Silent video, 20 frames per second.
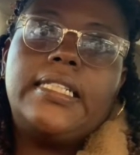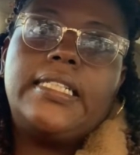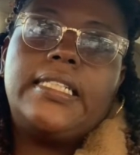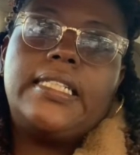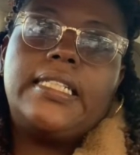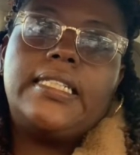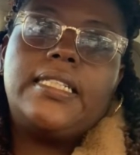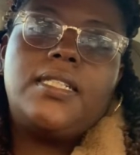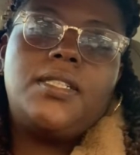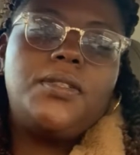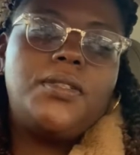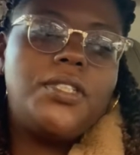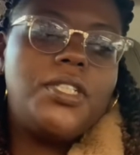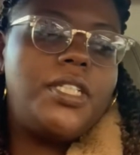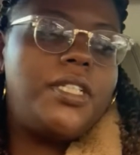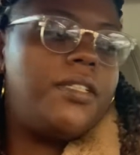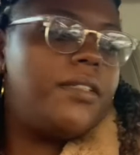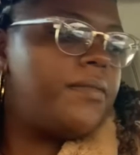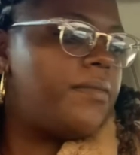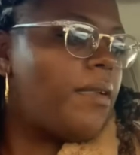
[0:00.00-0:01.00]
that's a little
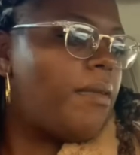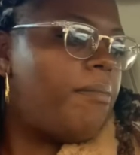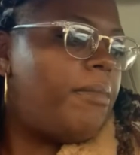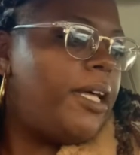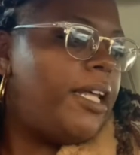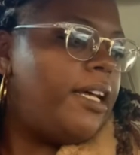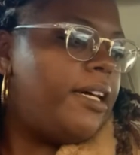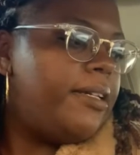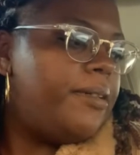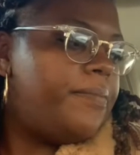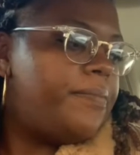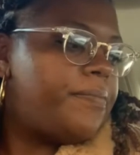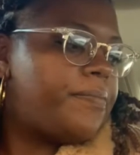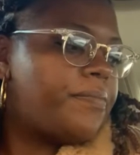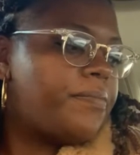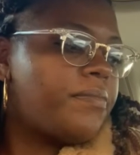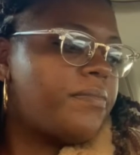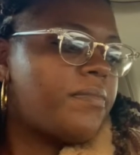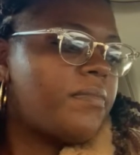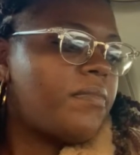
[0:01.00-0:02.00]
cheap. But um,
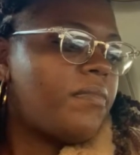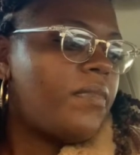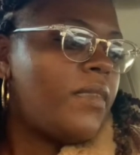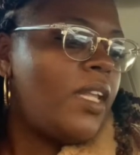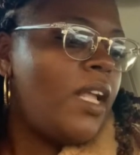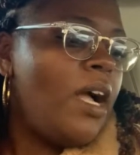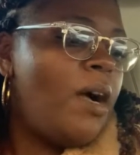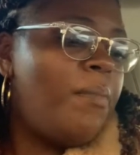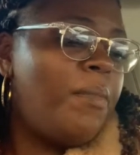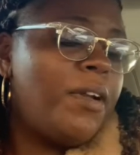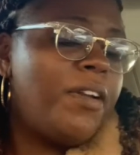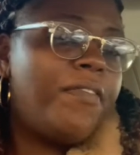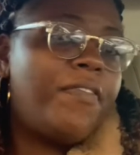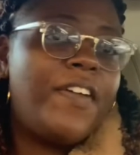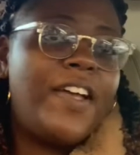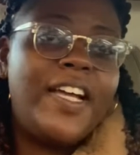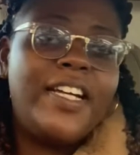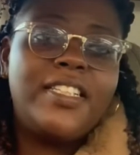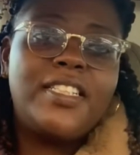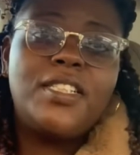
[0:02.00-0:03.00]
I'm on a
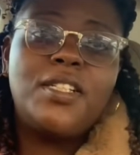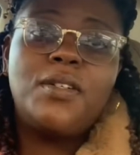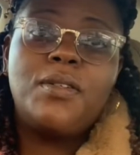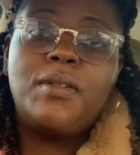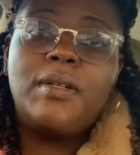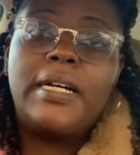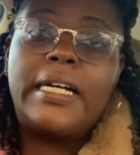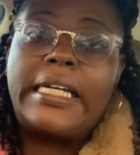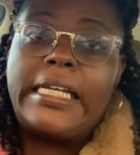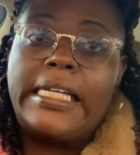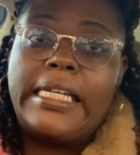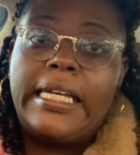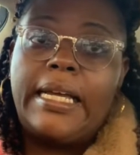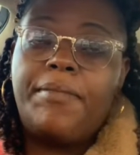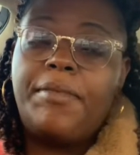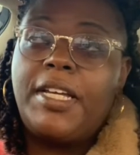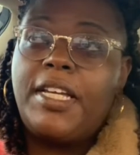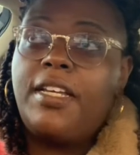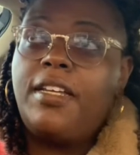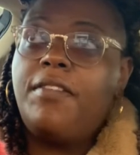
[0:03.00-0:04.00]
fast, so I
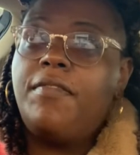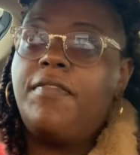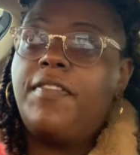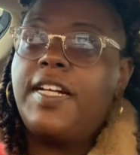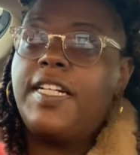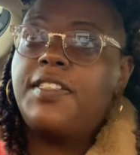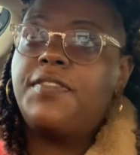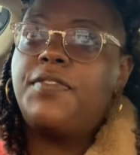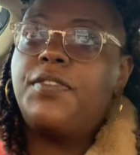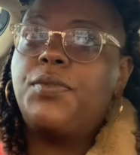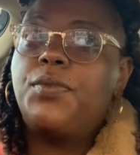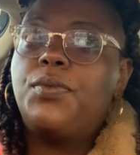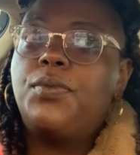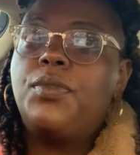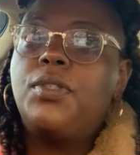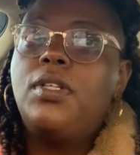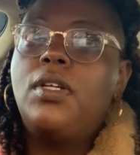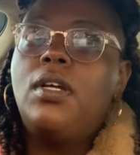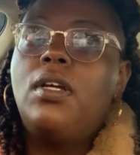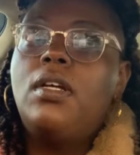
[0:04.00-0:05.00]
am not eating fast food.
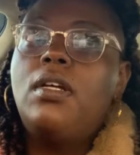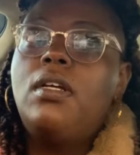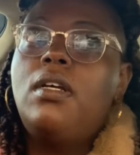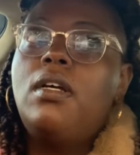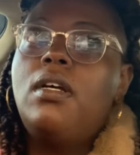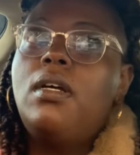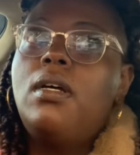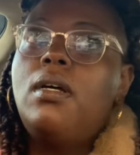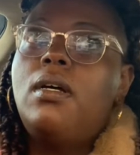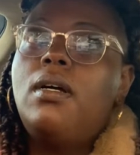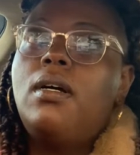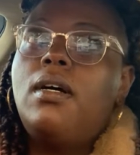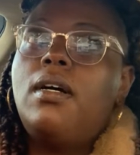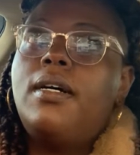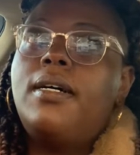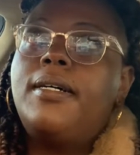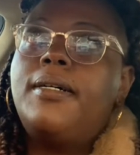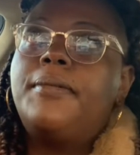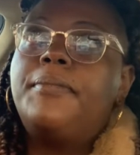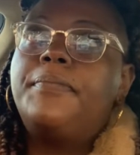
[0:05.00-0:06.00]

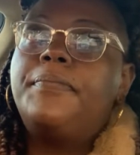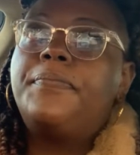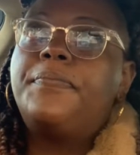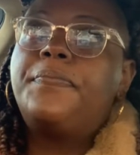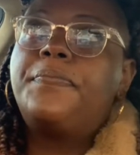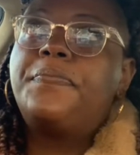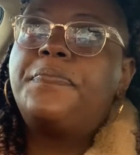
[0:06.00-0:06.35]
Um,